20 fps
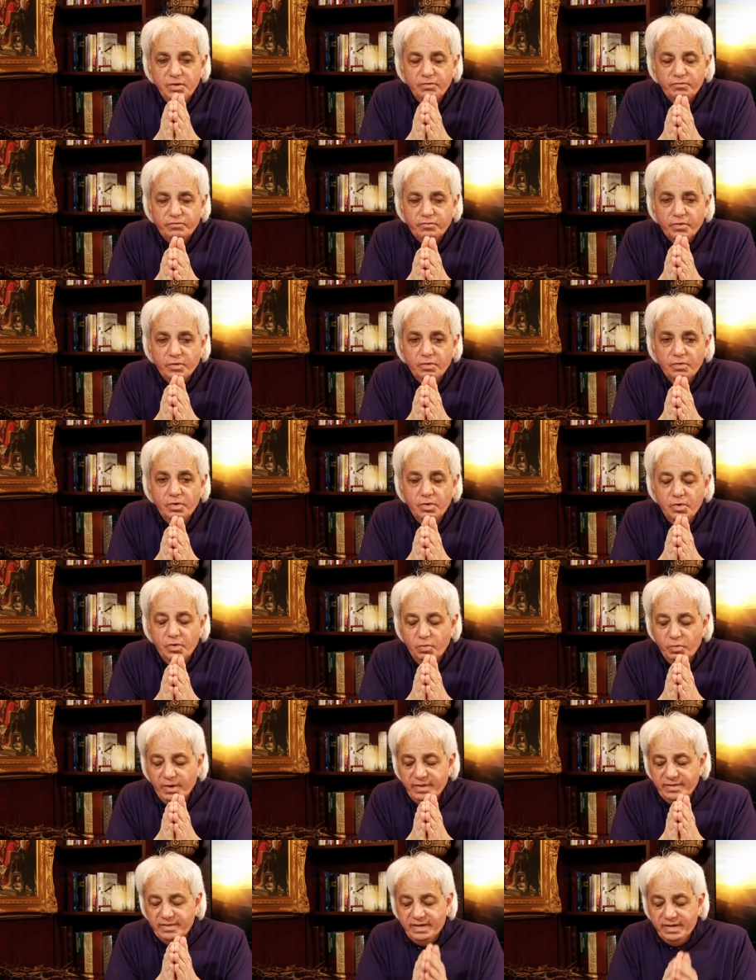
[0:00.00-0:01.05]
So
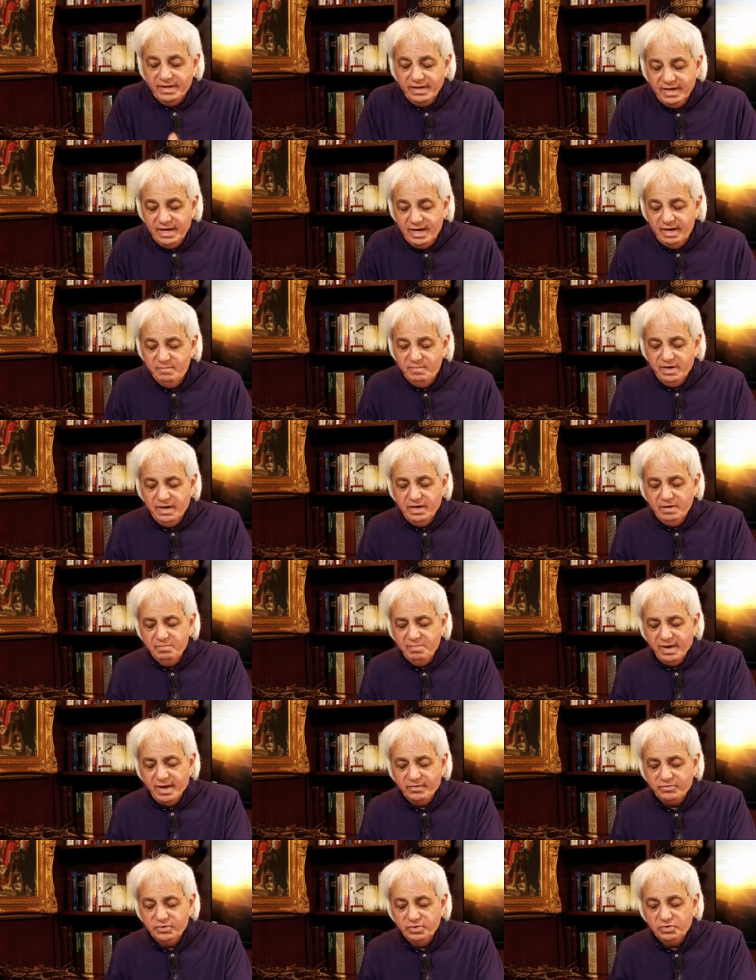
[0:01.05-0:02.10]
when they came in
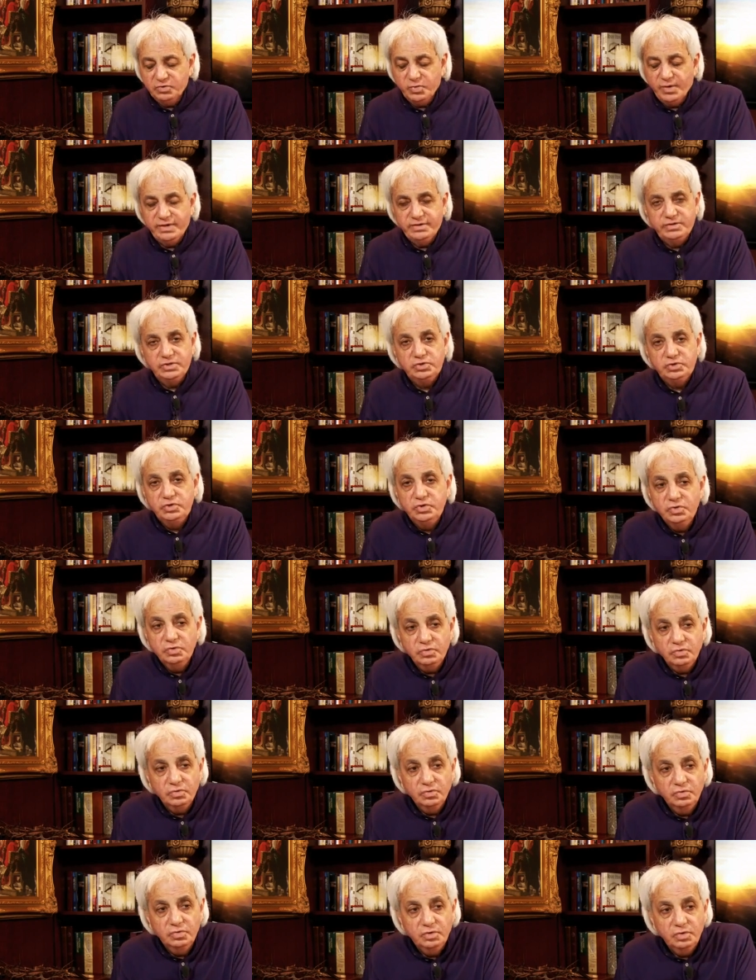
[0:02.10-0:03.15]
Matthew
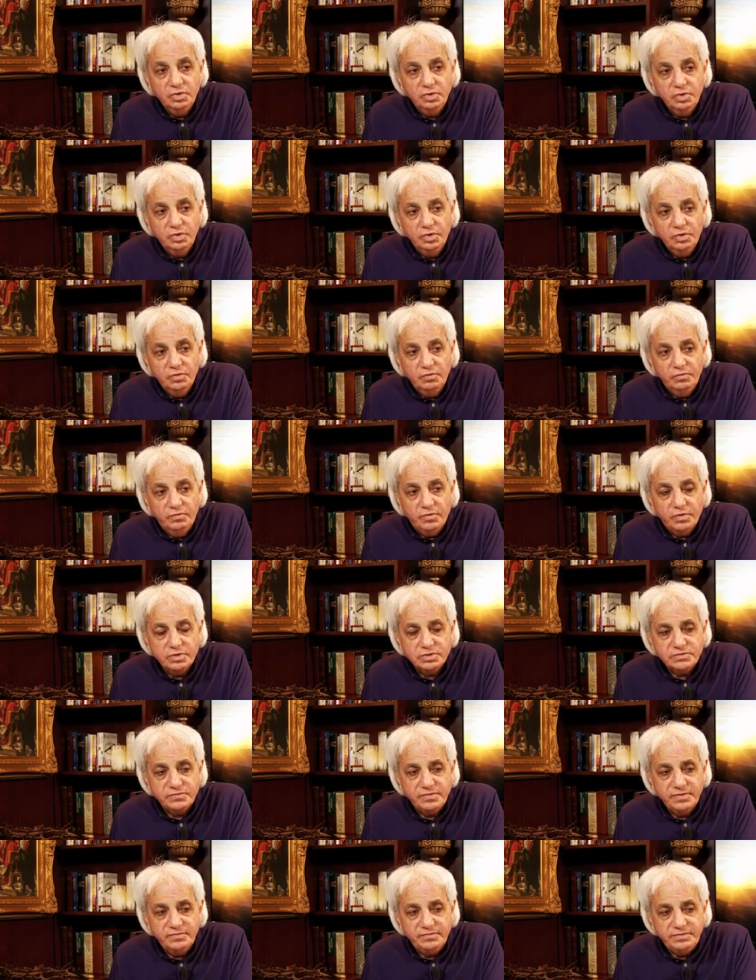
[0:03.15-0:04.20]
22,
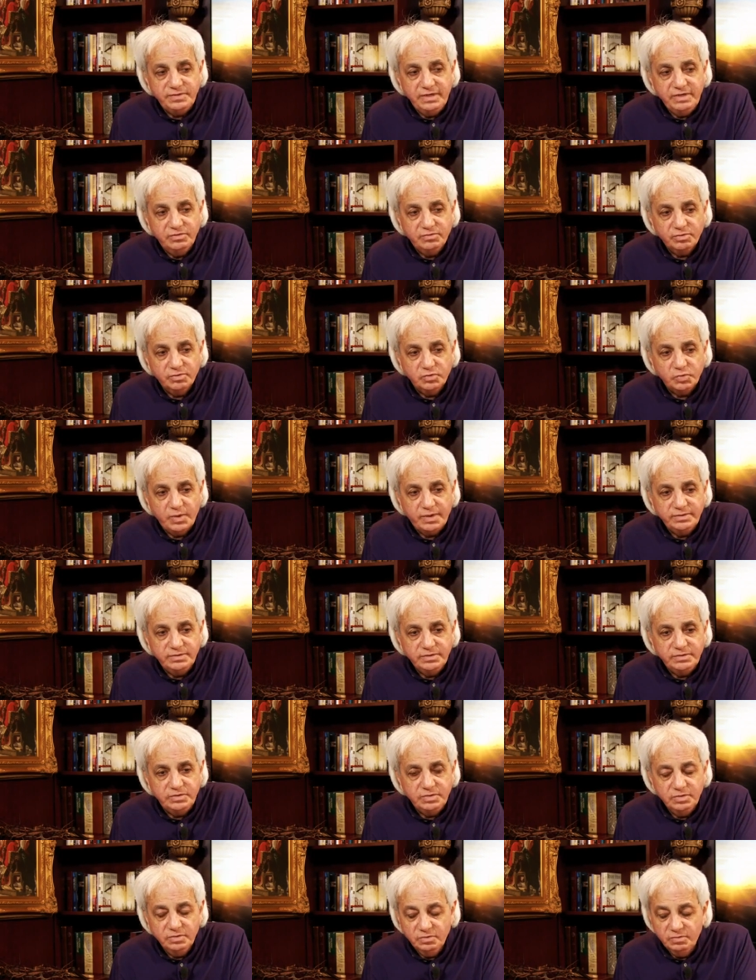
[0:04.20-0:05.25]
verse 15 through
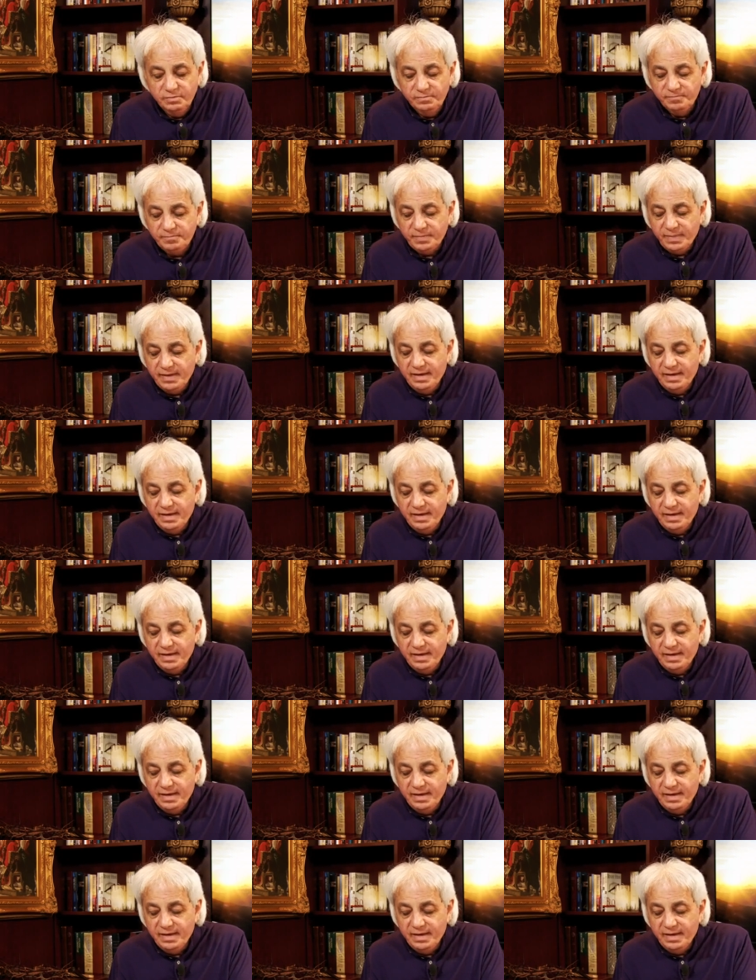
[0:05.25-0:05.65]
22,